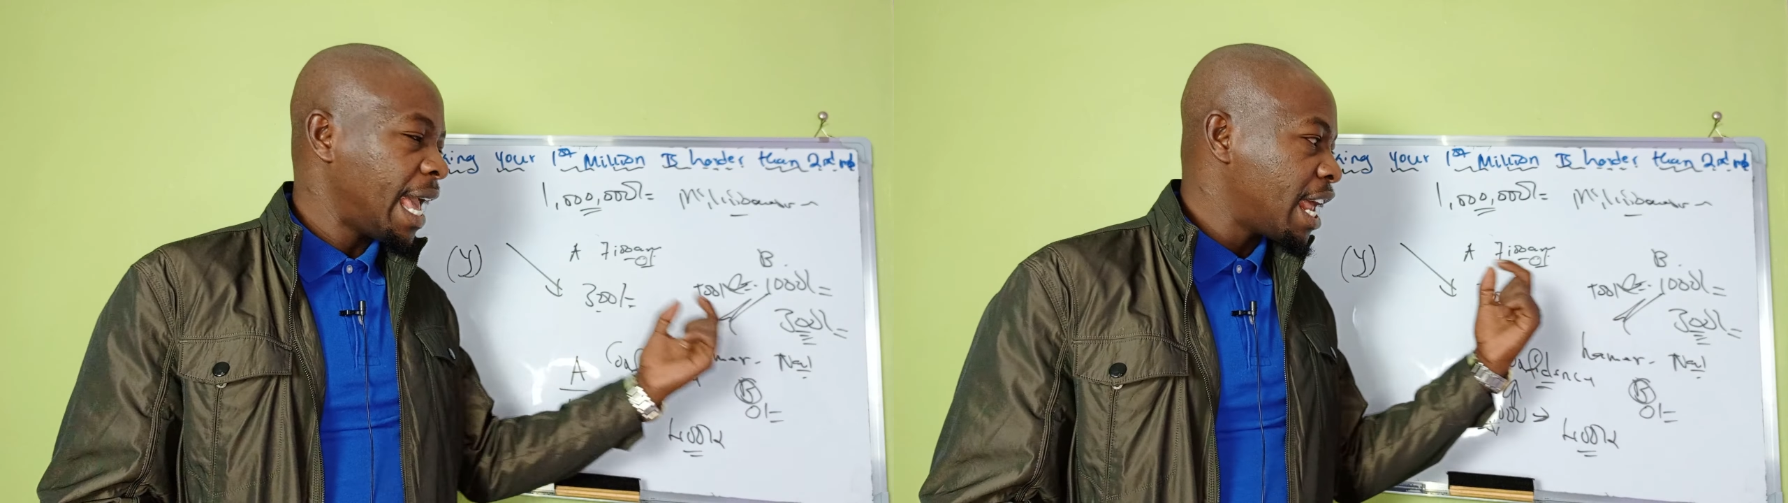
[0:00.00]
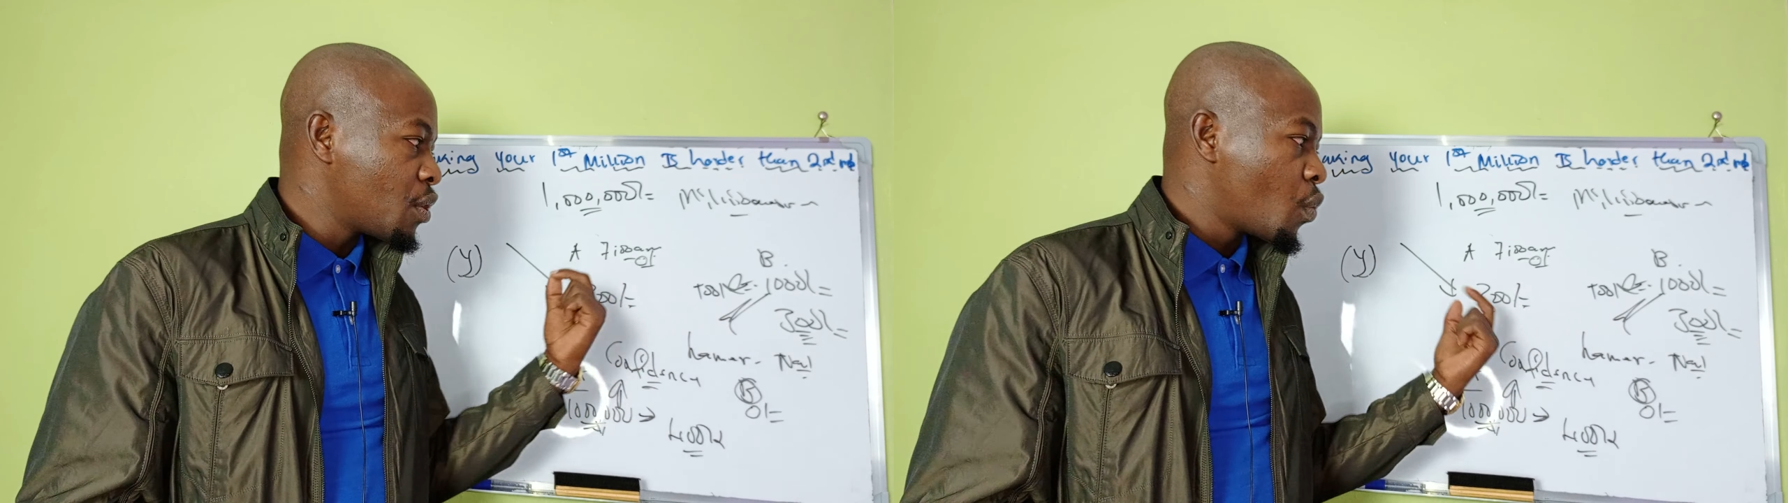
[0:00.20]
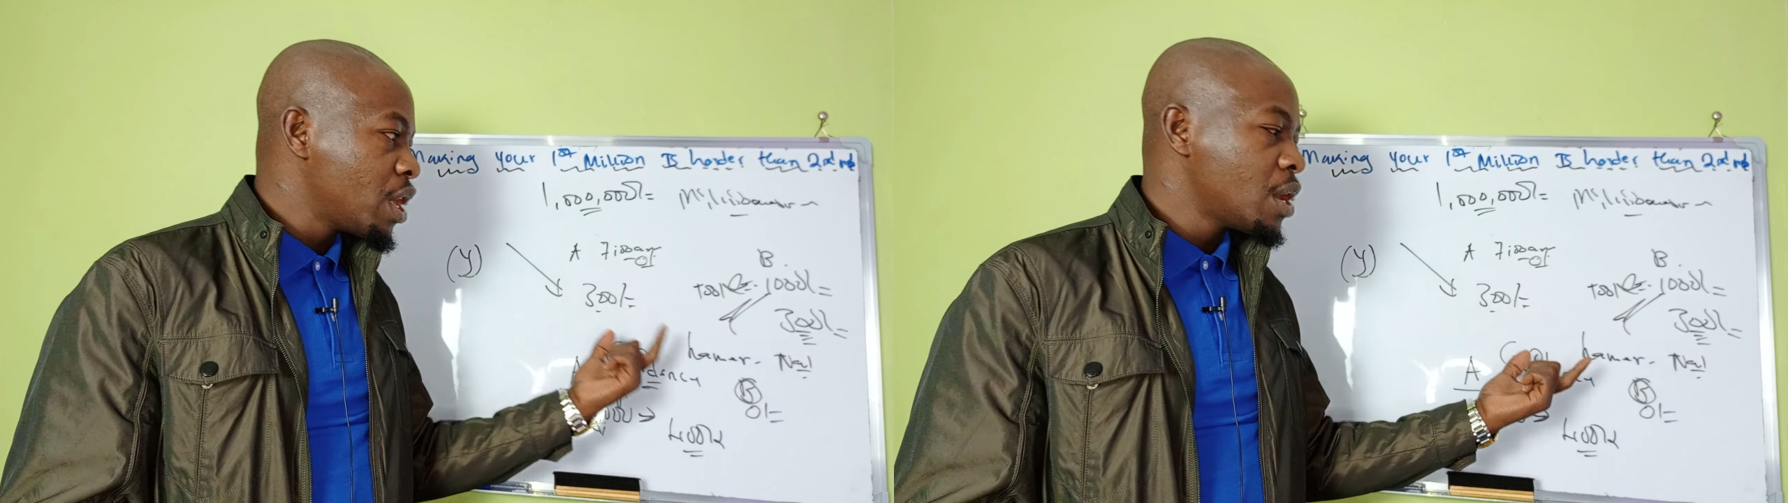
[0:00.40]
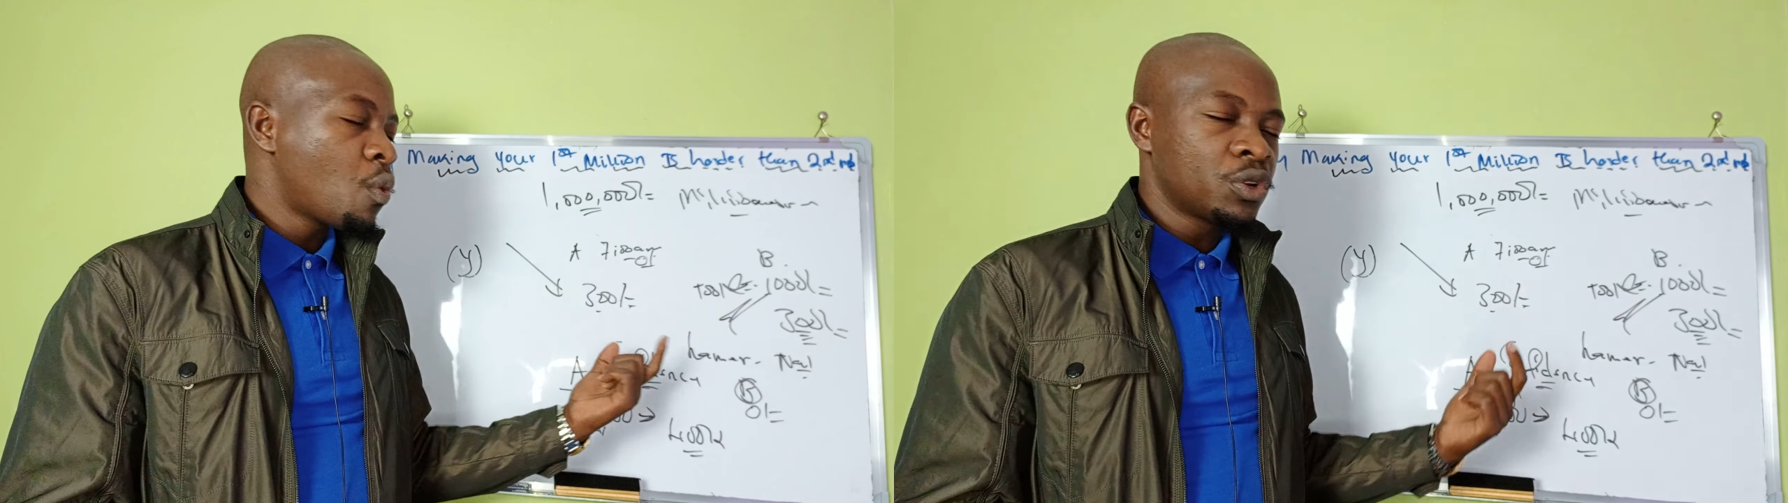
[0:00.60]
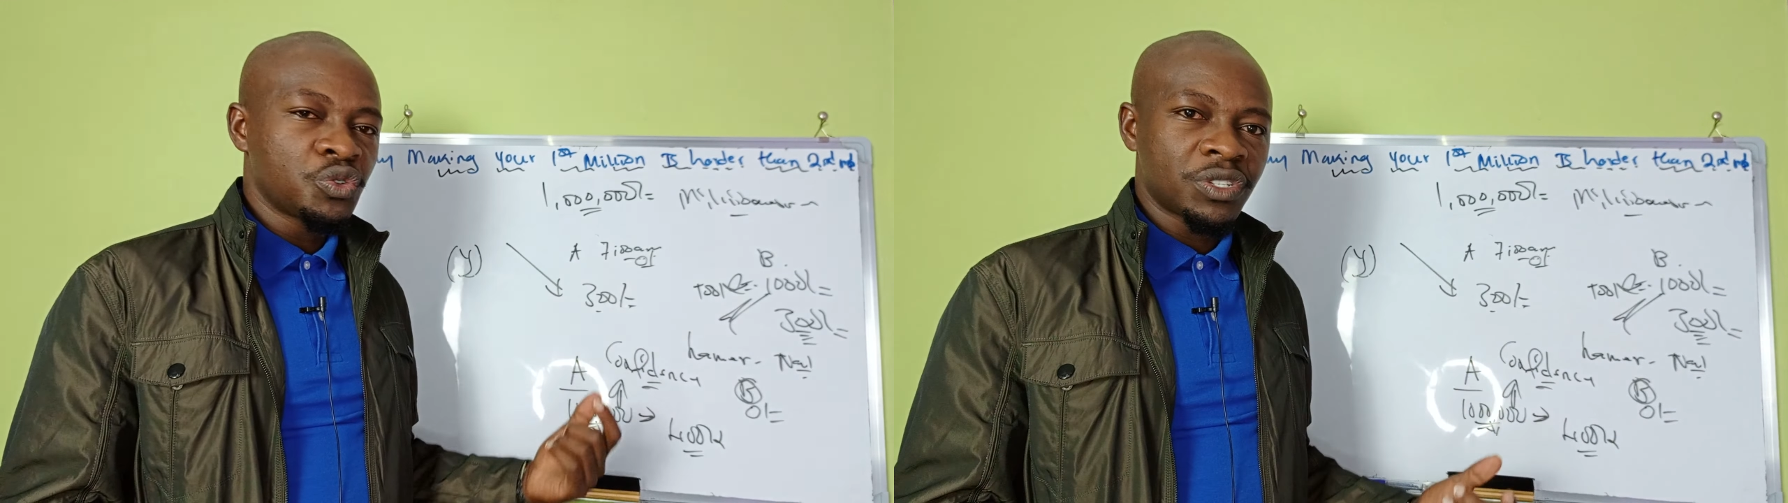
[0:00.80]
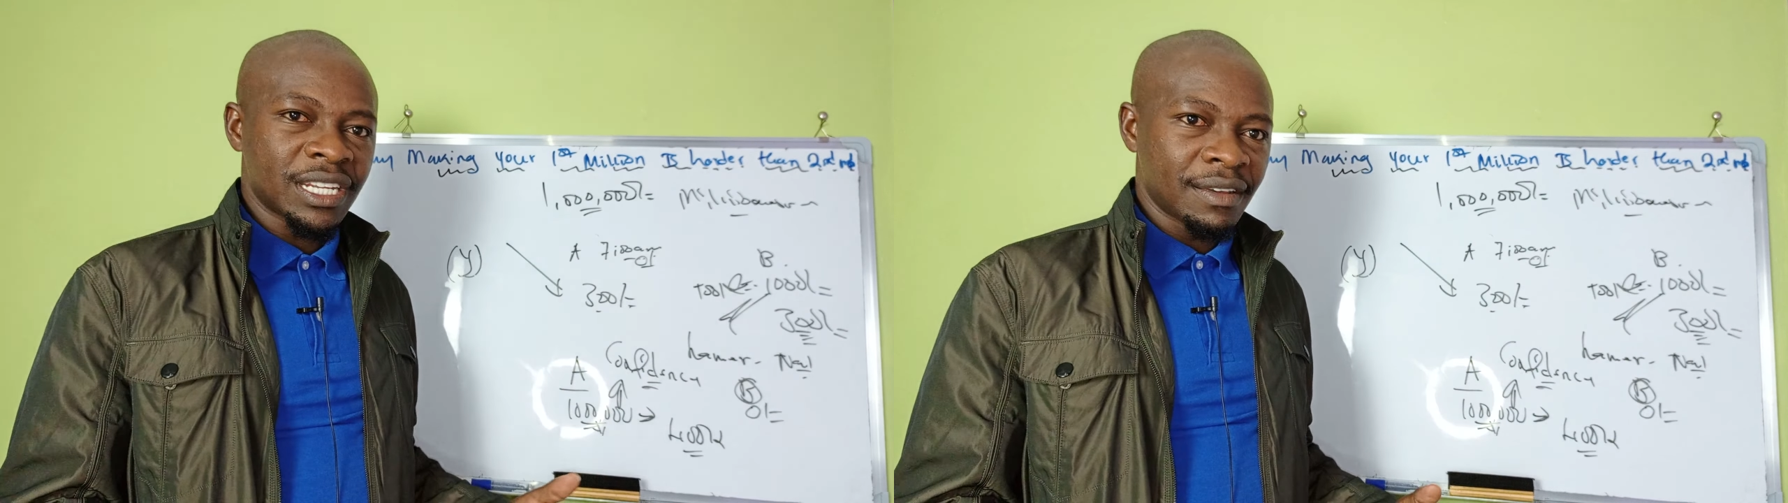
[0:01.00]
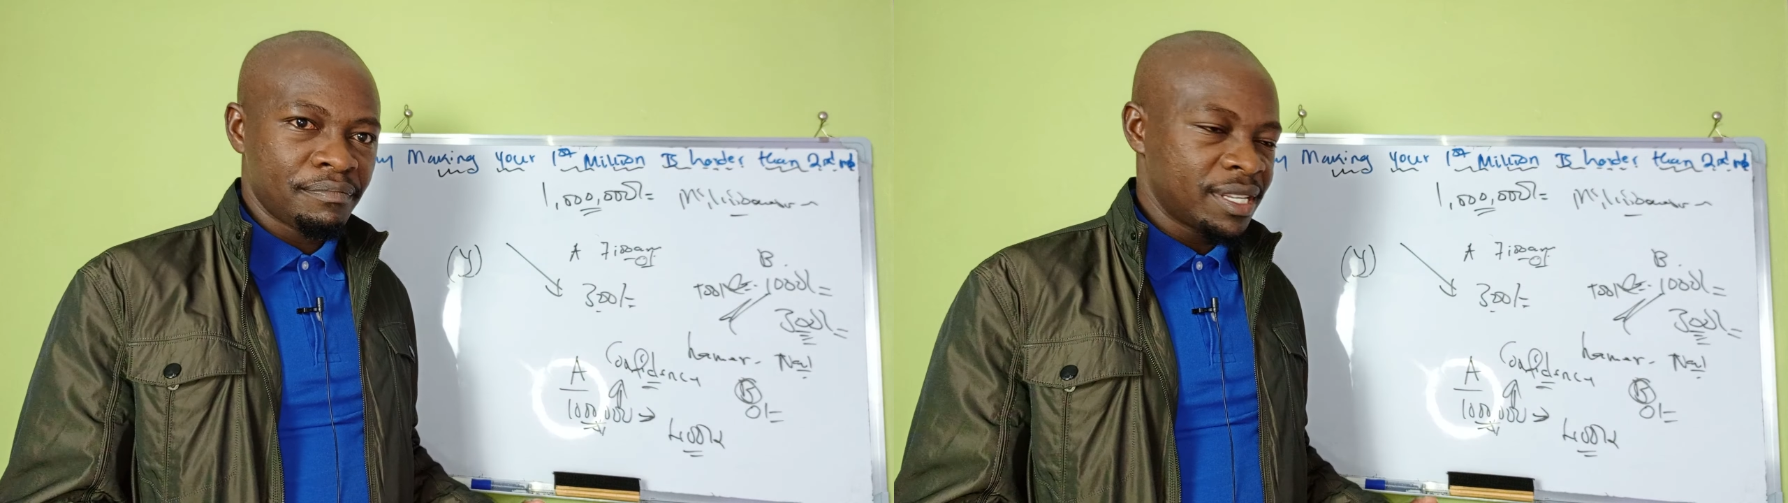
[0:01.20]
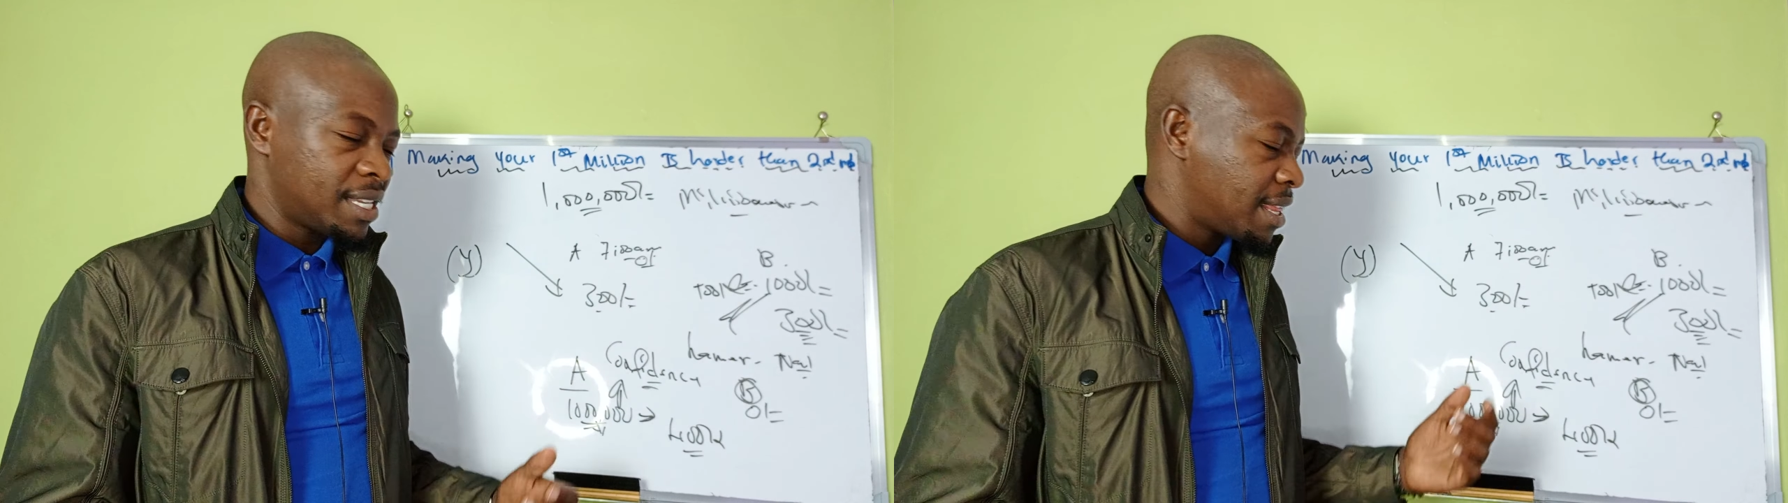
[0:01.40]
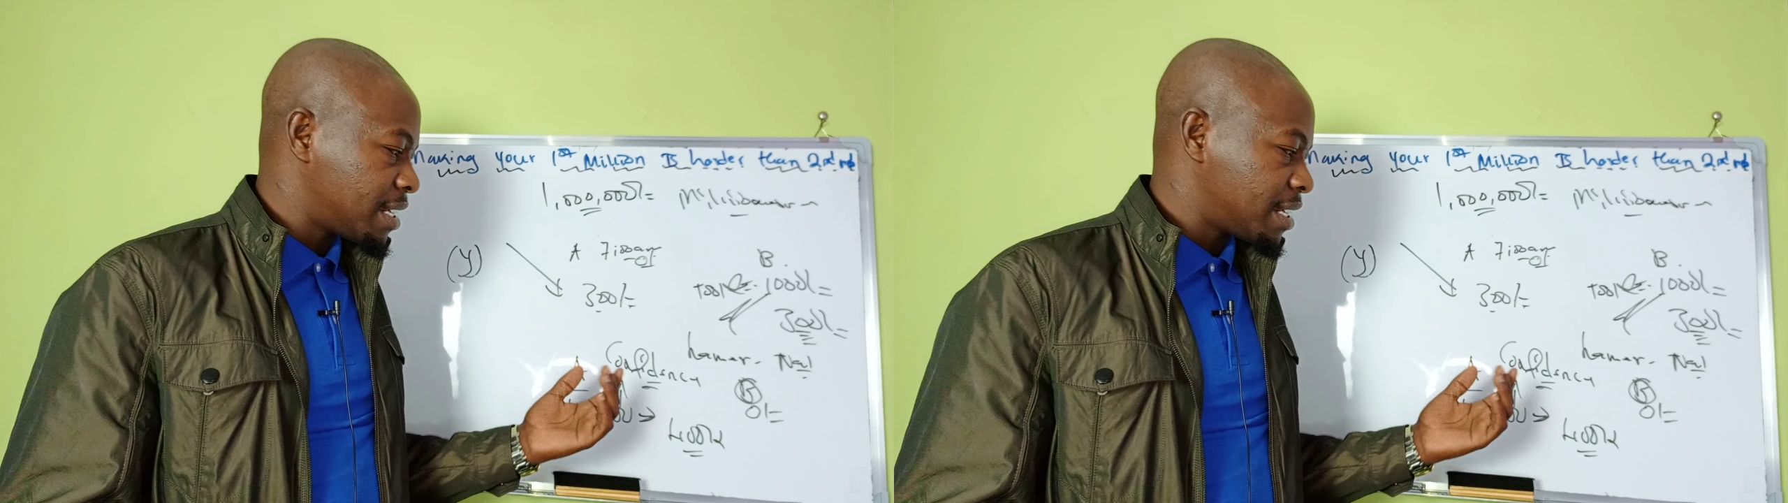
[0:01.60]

and we want to start a business